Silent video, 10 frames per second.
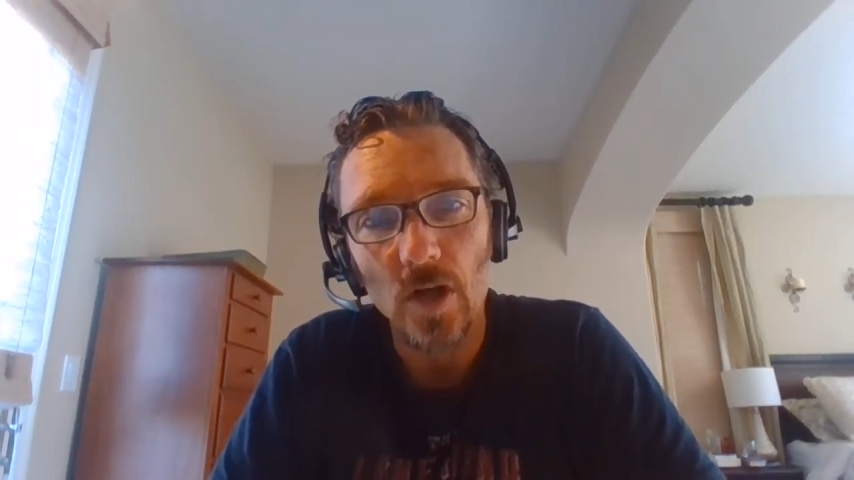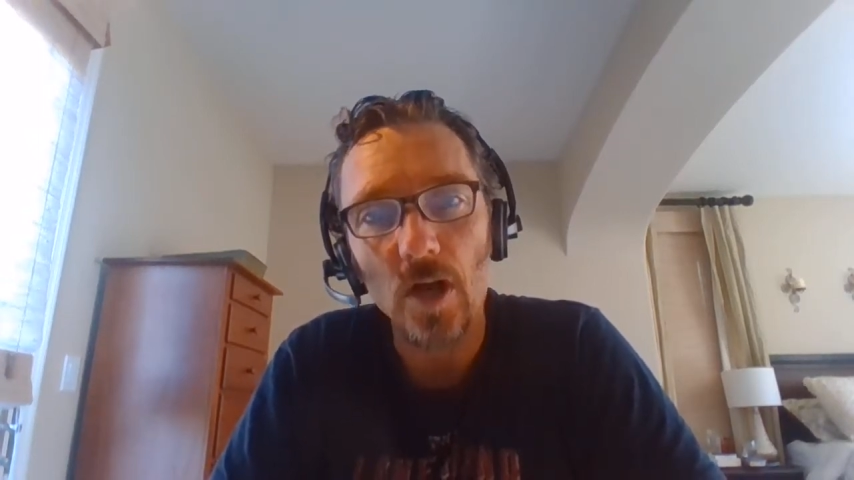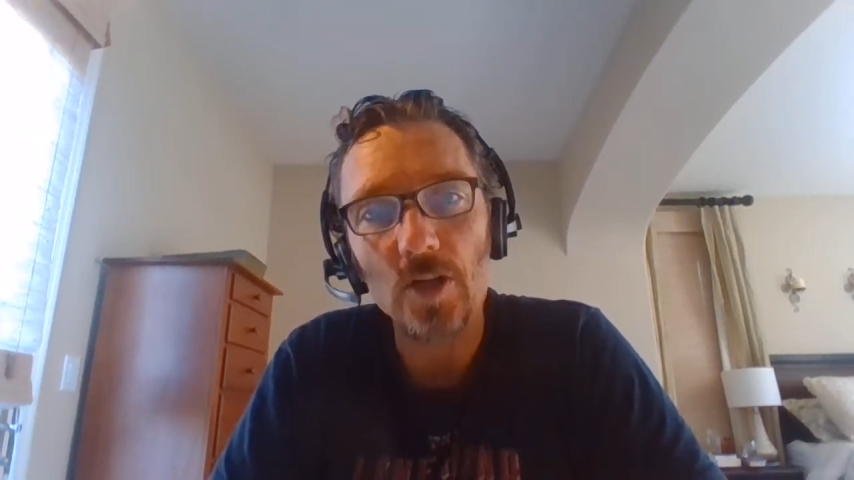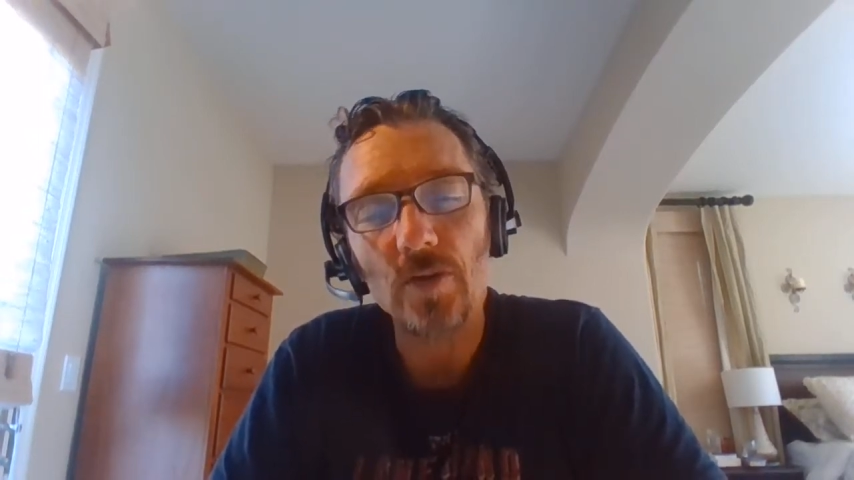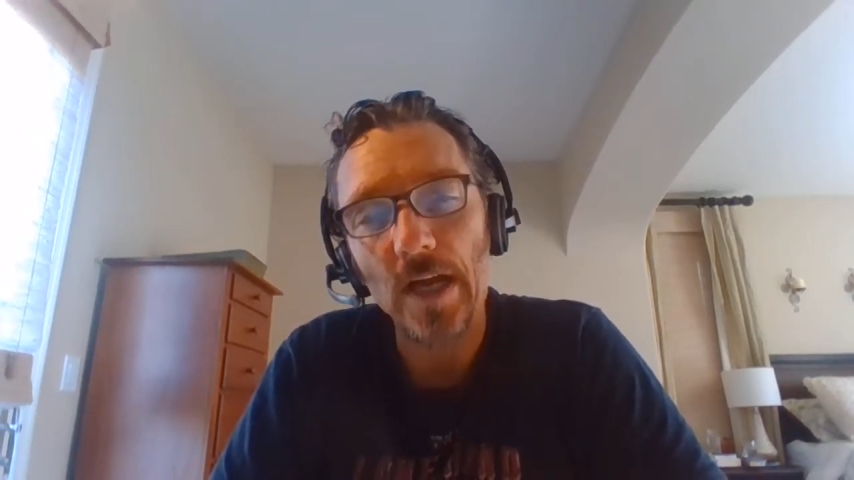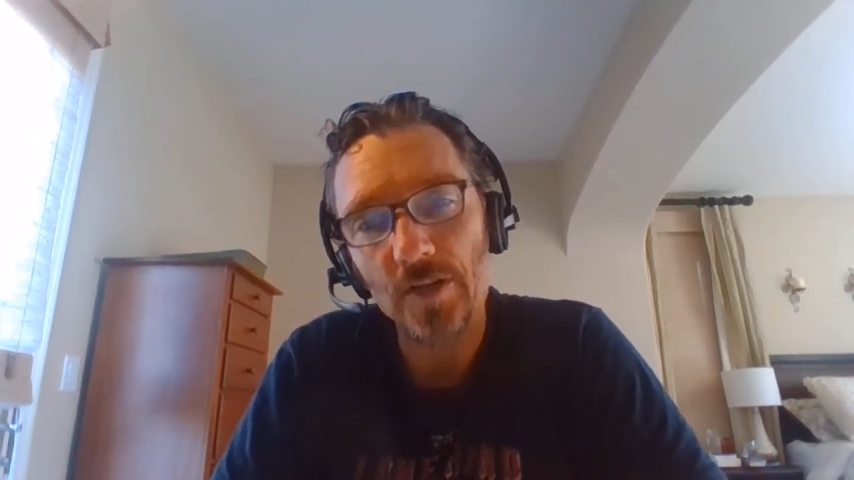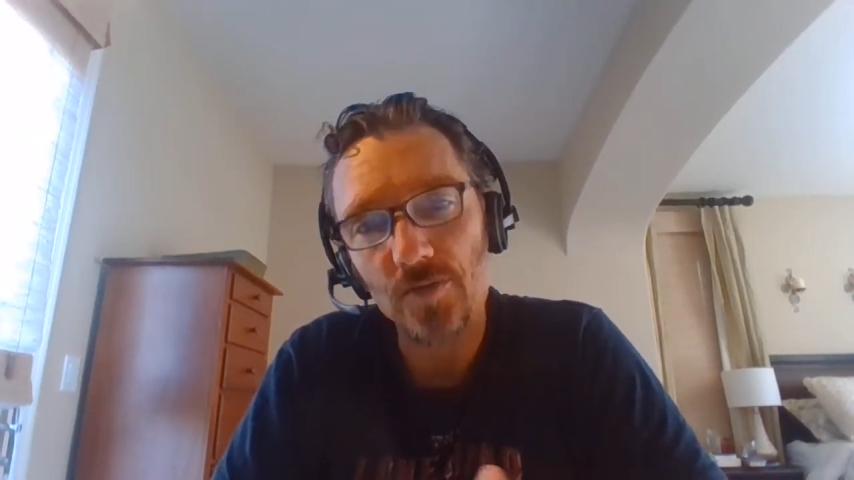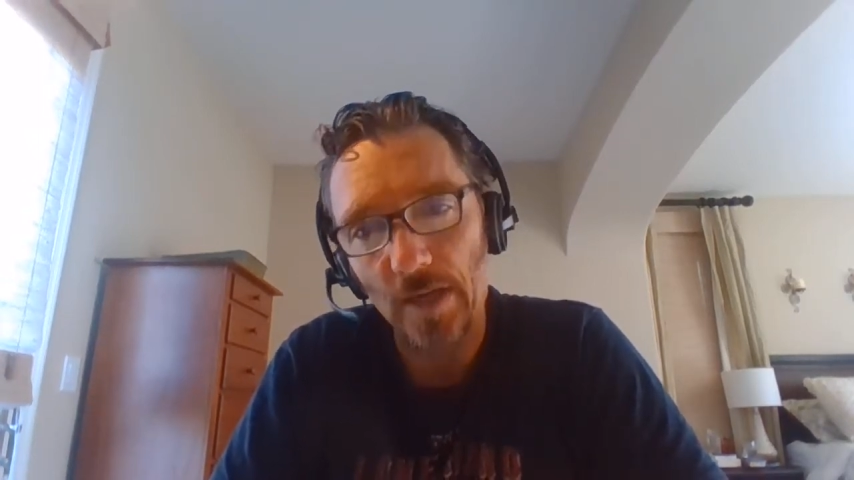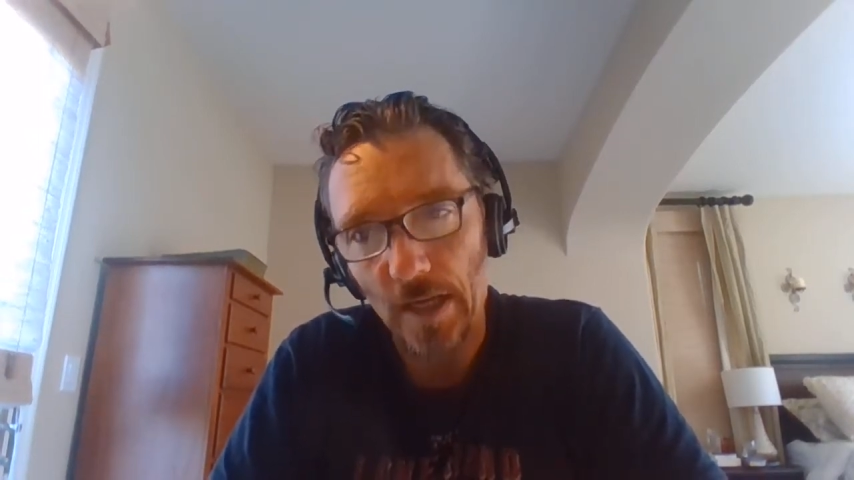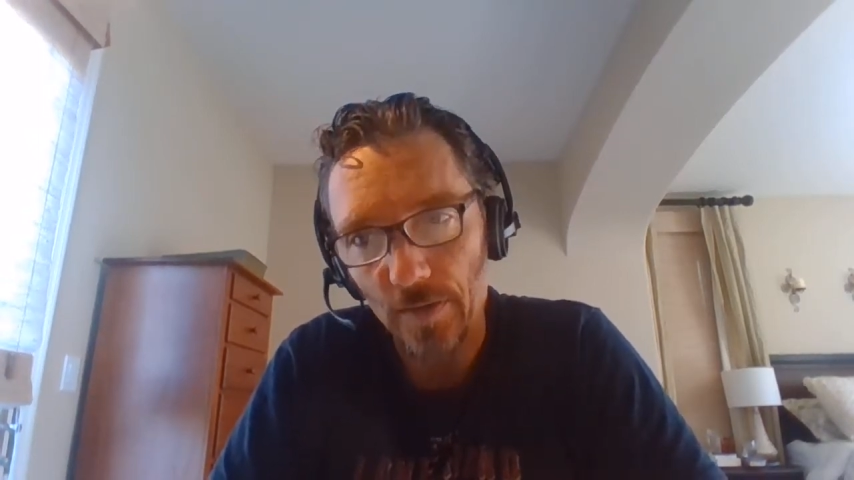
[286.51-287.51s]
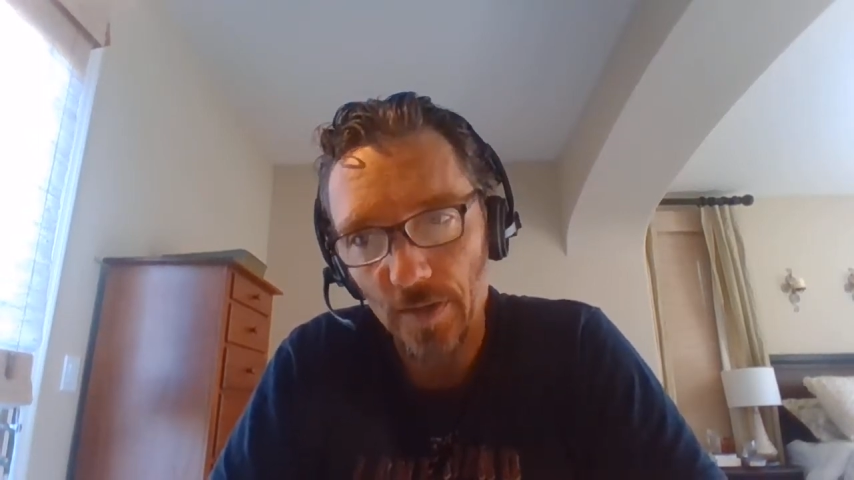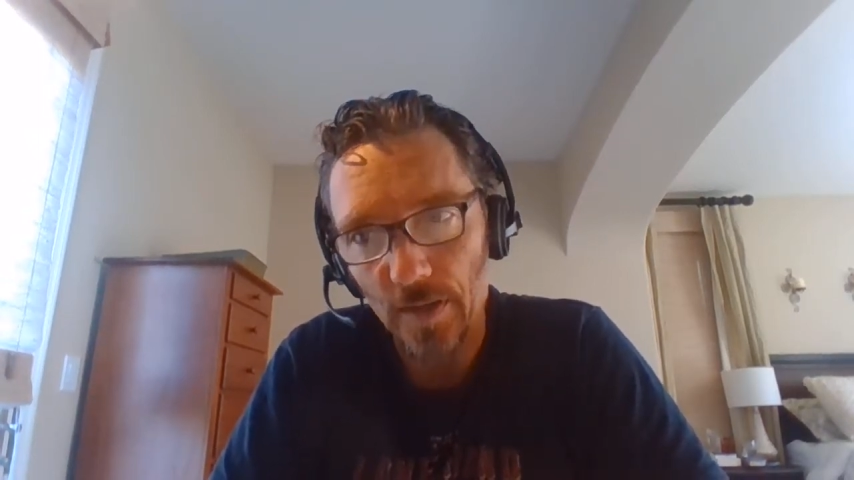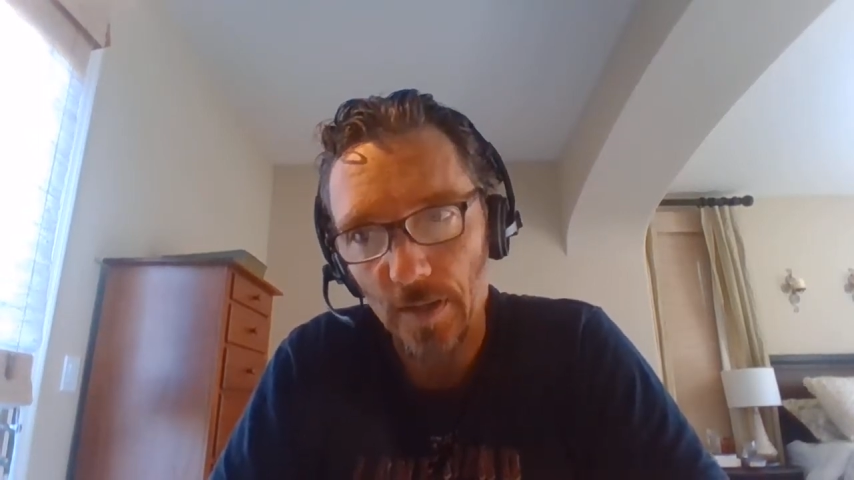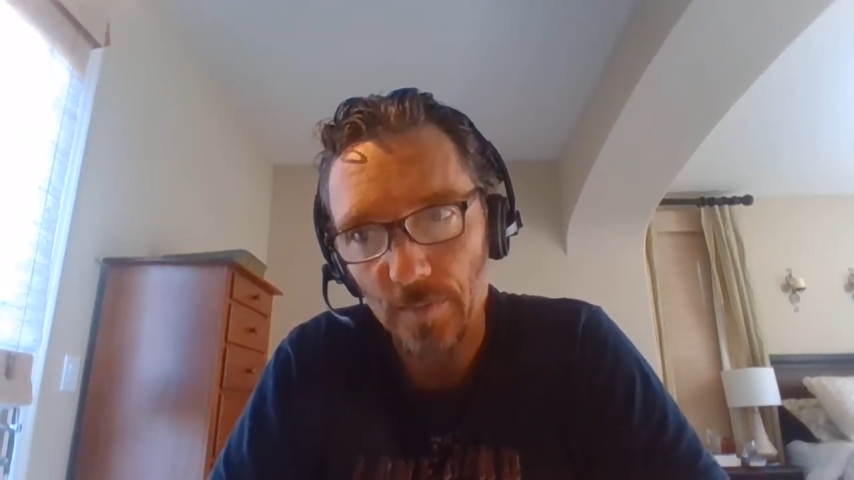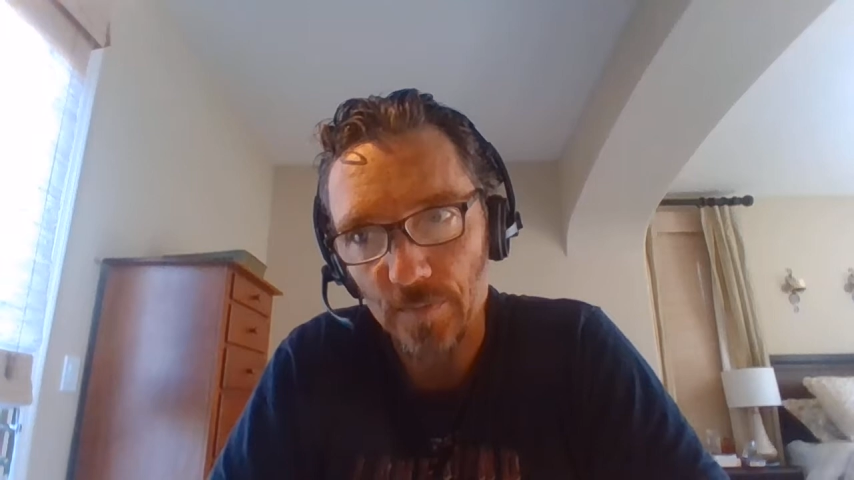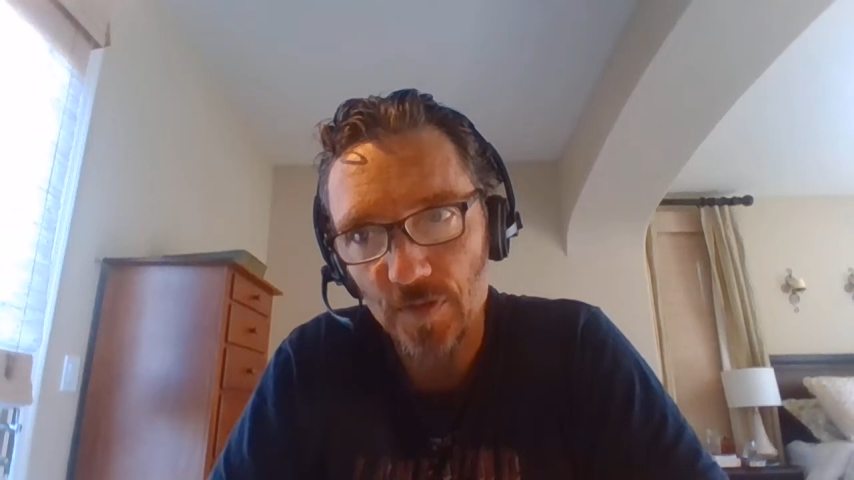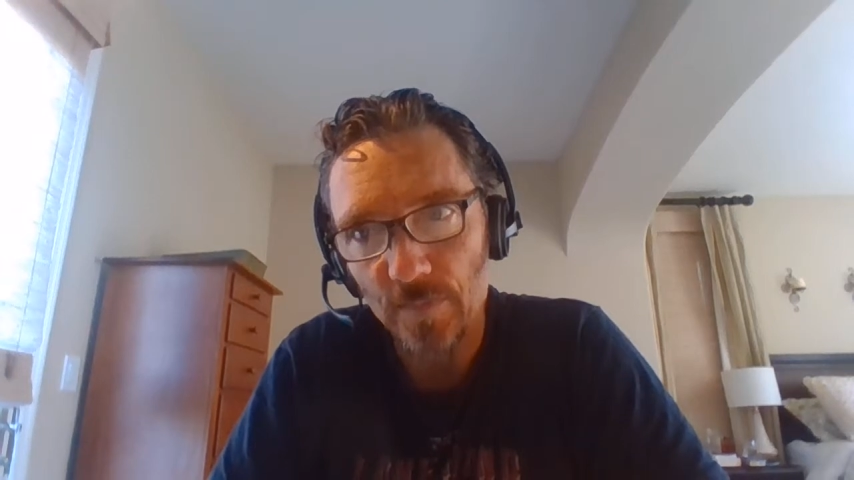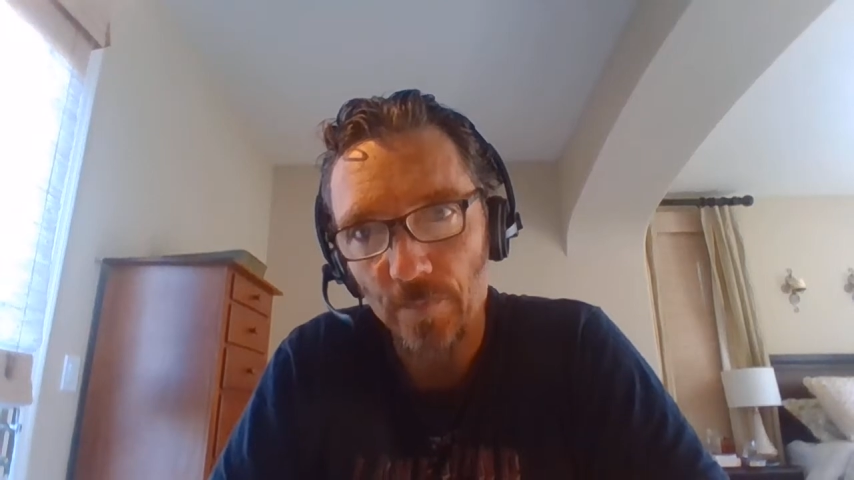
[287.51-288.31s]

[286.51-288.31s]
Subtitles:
on your actual outcomes